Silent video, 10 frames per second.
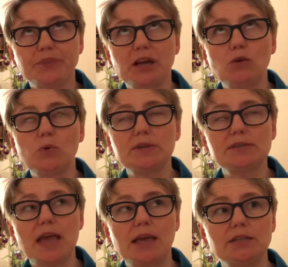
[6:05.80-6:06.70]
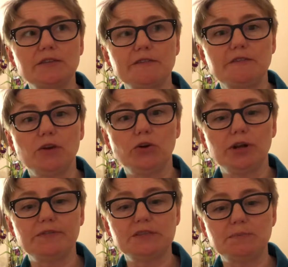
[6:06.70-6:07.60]
I don't want to say it's a
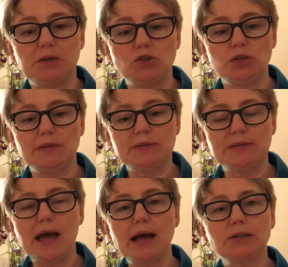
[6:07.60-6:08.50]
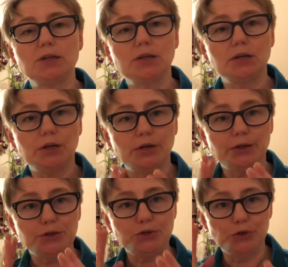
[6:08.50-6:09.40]
figurative speech. It's not
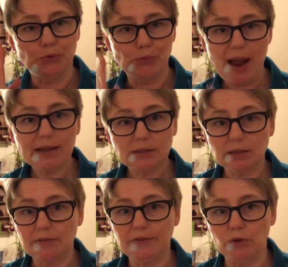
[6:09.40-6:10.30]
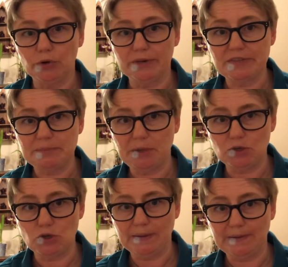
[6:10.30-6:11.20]
directly figurative
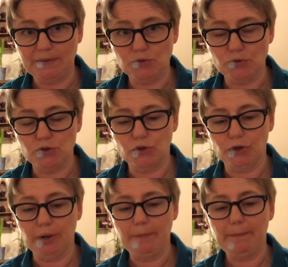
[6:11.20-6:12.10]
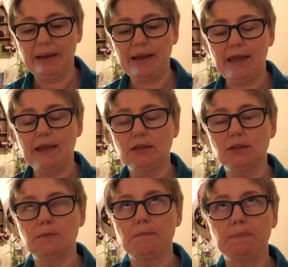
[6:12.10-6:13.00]
speech in literature, but
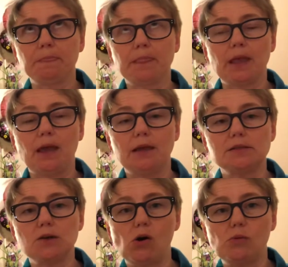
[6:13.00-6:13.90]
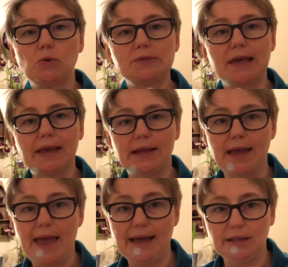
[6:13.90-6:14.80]
it is almost like an
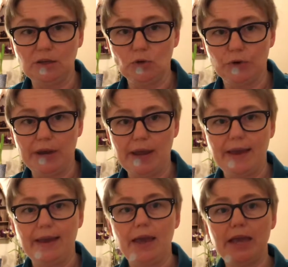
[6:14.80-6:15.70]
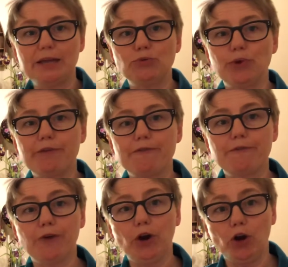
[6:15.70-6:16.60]
allegory. It
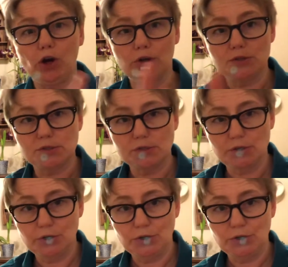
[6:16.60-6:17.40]
refers